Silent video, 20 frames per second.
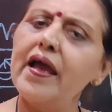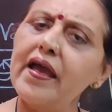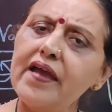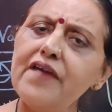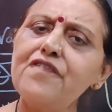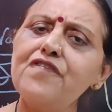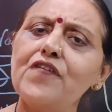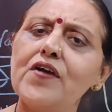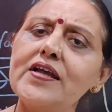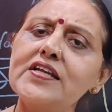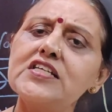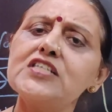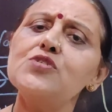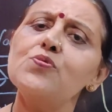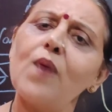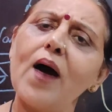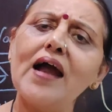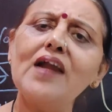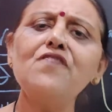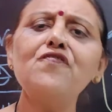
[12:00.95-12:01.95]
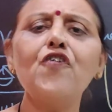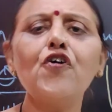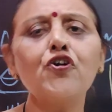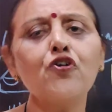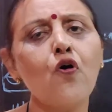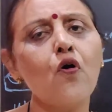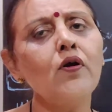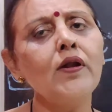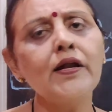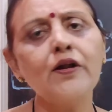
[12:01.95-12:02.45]
If it is one
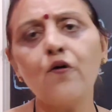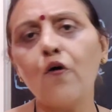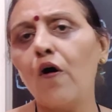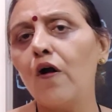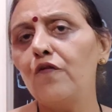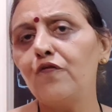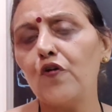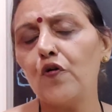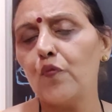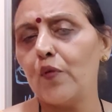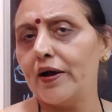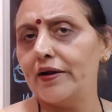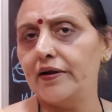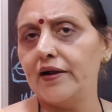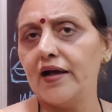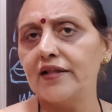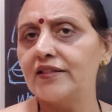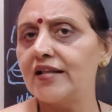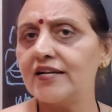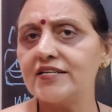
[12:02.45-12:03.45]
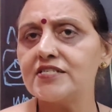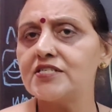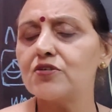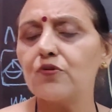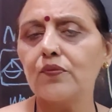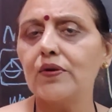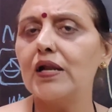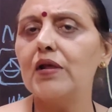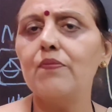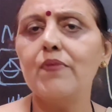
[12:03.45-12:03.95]
for all and all for one, and that is the
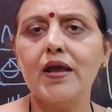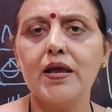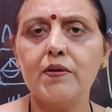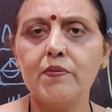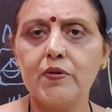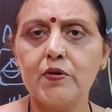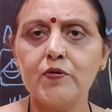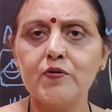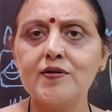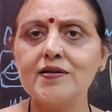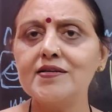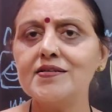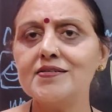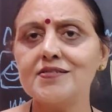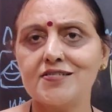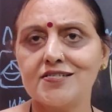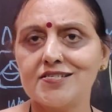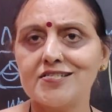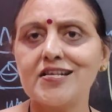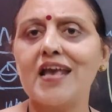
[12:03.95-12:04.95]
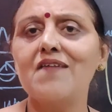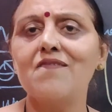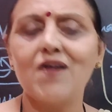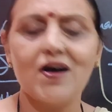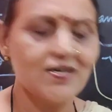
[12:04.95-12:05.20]
only way we will save